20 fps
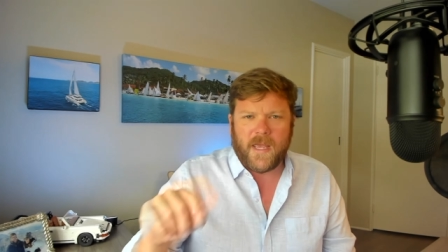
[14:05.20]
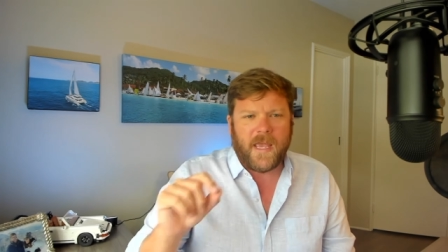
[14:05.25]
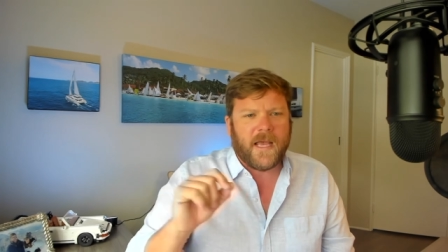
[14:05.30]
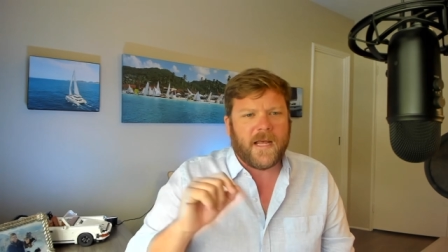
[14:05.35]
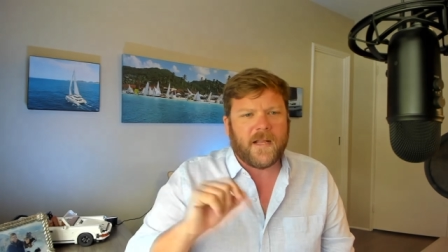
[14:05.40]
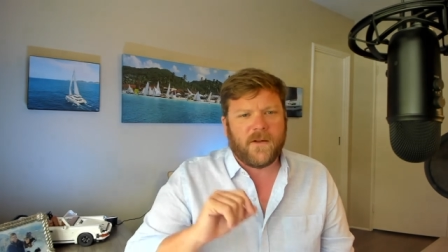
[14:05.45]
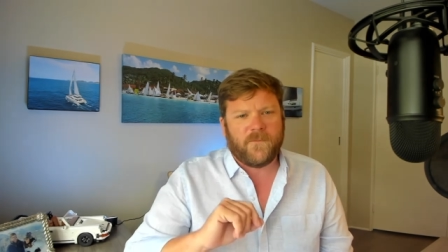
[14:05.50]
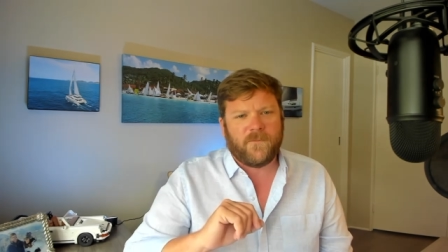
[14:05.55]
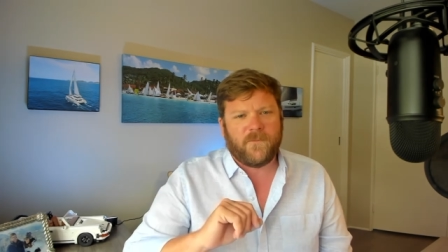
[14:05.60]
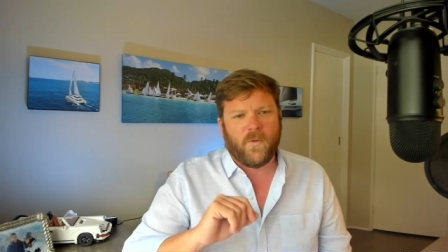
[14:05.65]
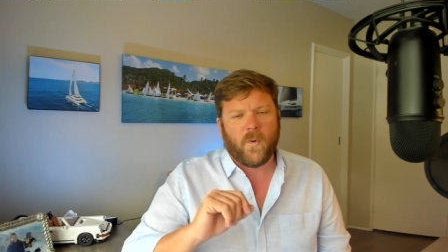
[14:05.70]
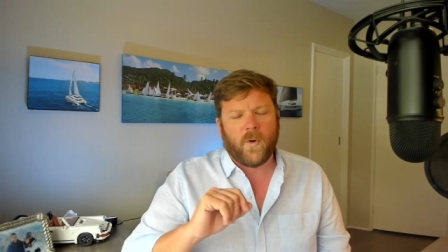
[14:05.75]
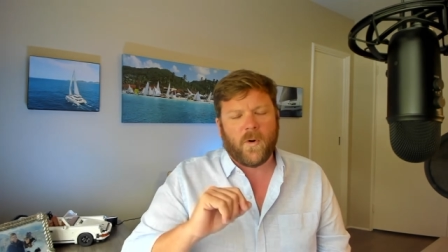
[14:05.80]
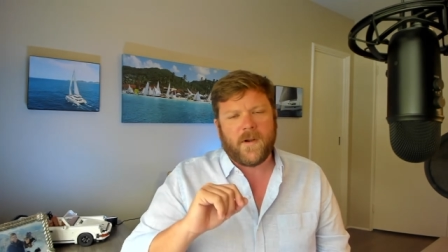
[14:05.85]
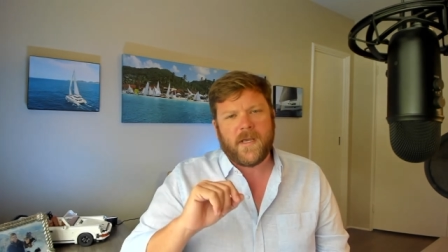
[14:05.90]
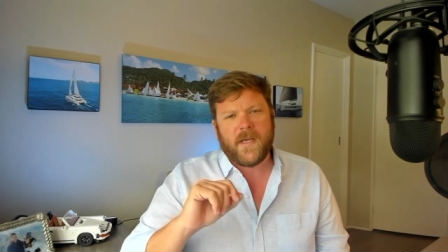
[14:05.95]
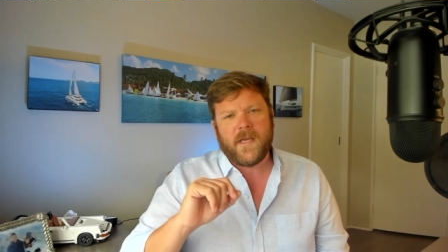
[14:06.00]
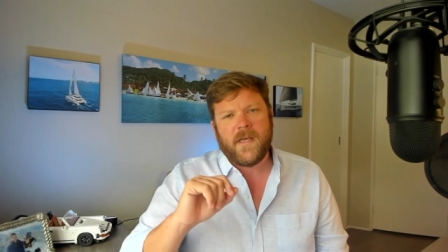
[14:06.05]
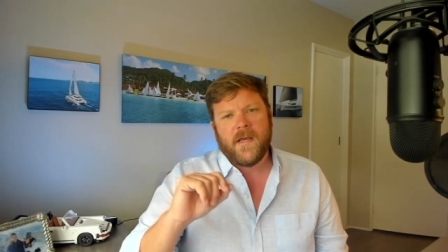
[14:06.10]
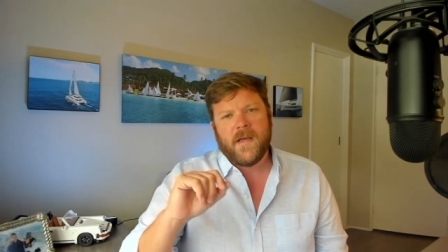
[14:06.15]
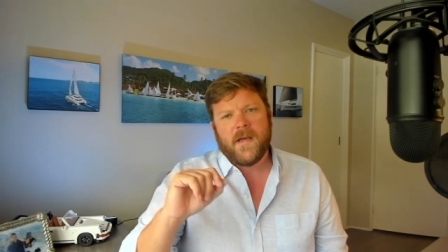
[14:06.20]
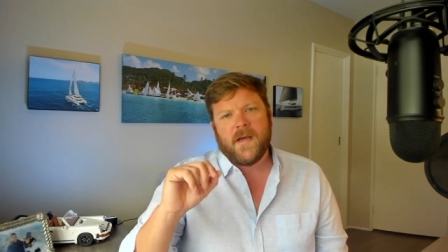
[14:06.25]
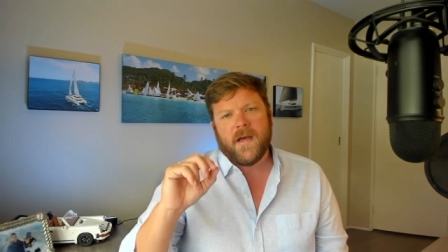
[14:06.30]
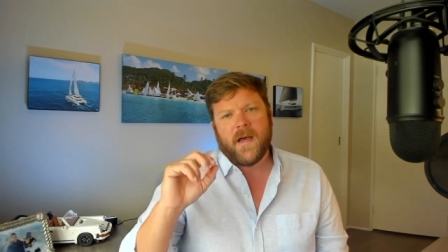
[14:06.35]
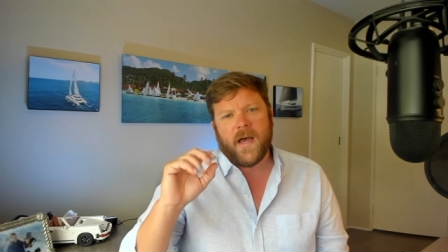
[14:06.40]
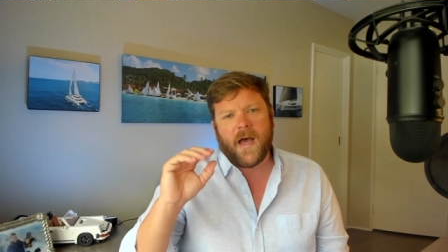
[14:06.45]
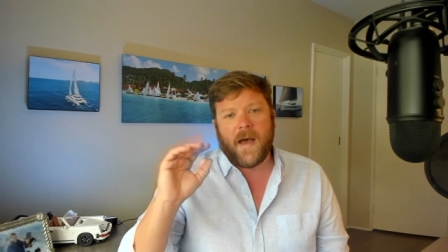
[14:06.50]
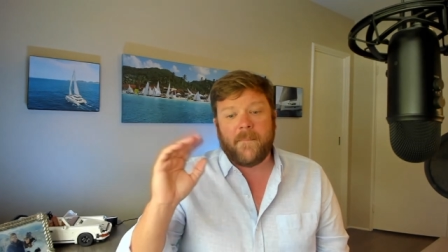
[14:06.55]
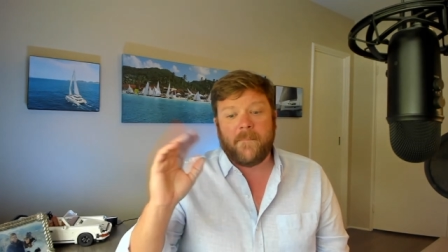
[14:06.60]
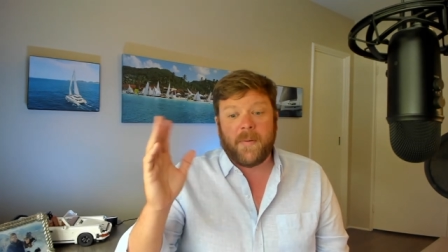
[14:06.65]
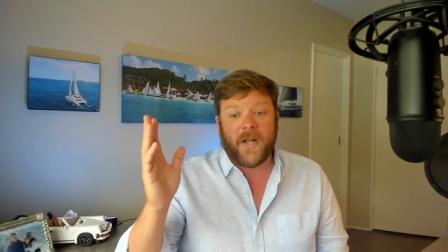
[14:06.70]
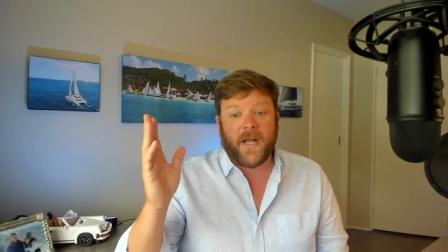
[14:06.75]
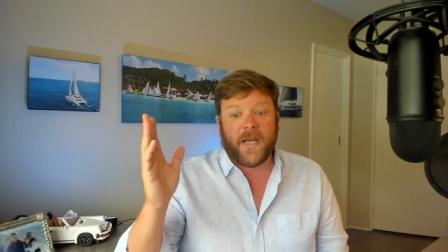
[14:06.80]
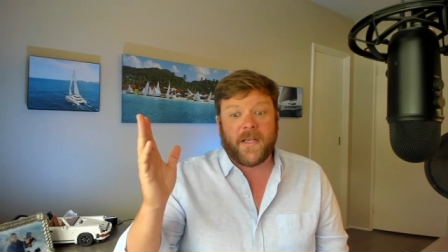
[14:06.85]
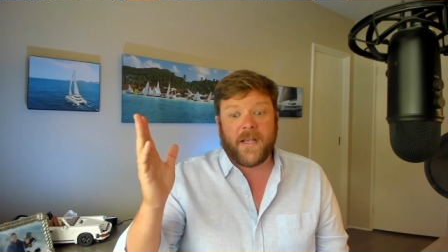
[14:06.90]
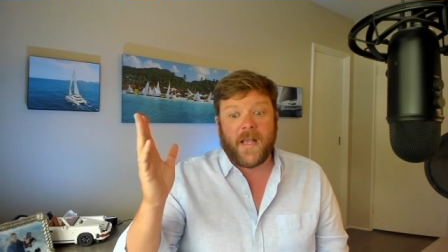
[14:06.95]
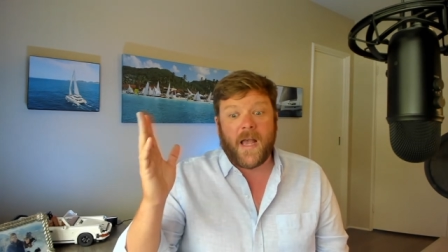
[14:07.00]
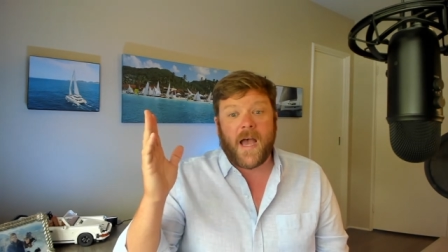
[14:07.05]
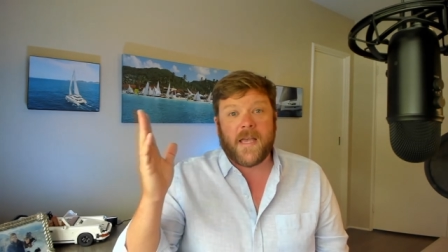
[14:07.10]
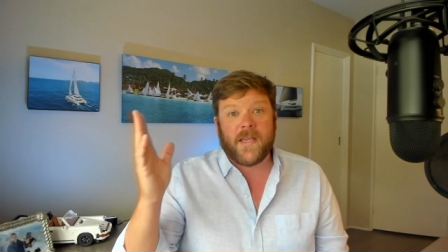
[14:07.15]
and a 40, uh,
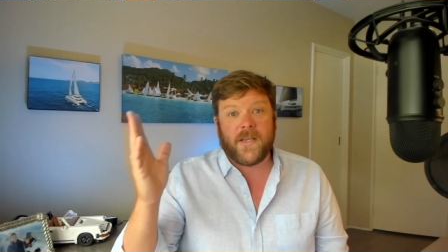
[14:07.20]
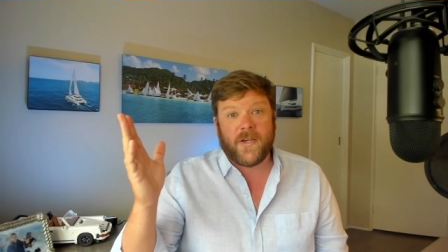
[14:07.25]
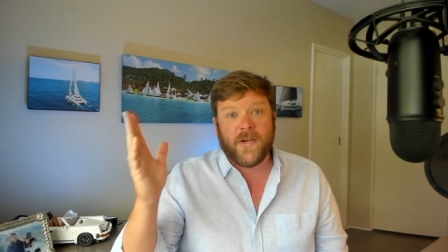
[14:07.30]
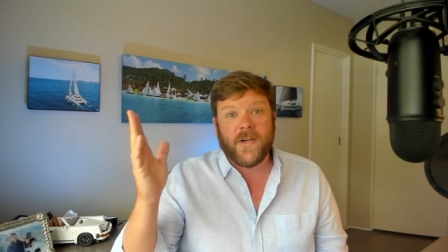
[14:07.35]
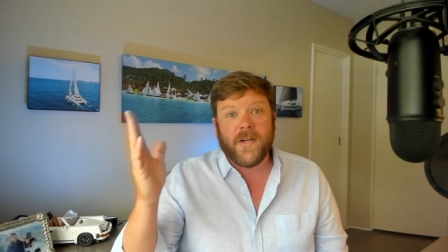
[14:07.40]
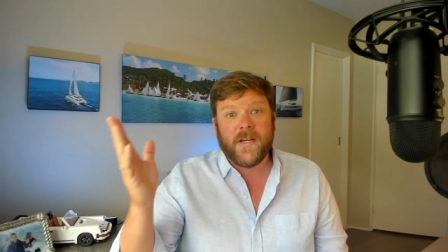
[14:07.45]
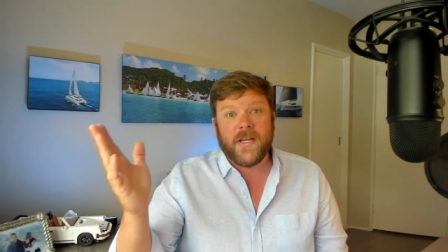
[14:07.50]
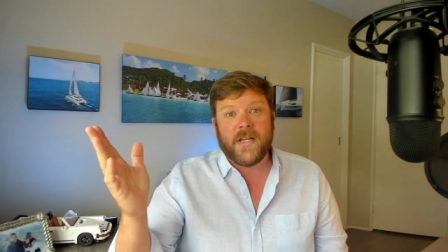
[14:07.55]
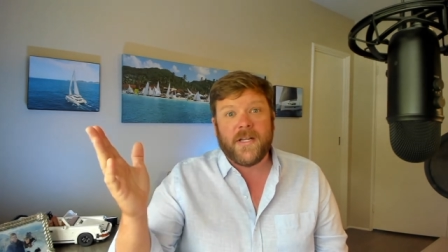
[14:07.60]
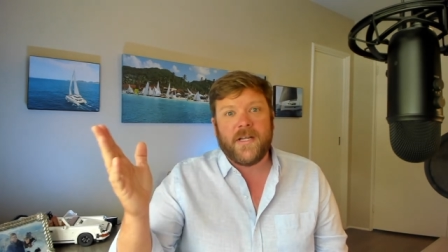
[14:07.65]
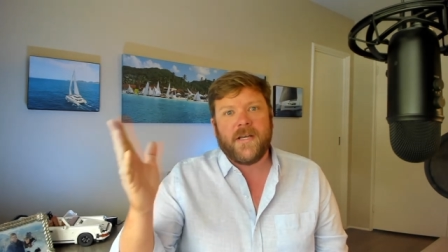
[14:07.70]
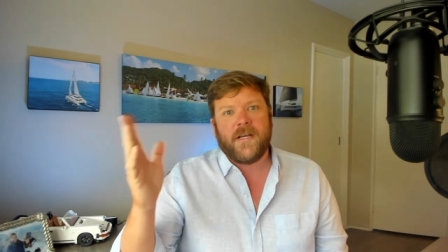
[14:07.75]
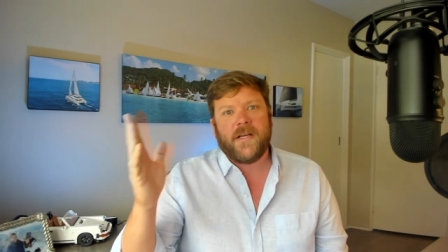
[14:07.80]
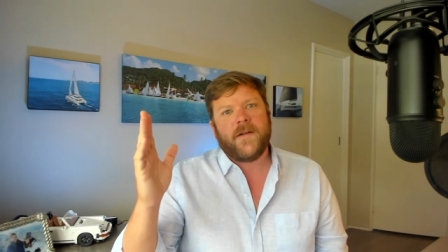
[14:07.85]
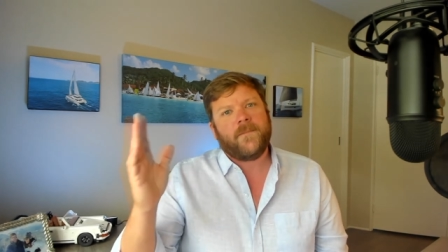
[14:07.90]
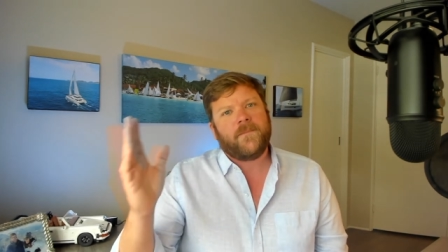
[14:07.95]
but I, I could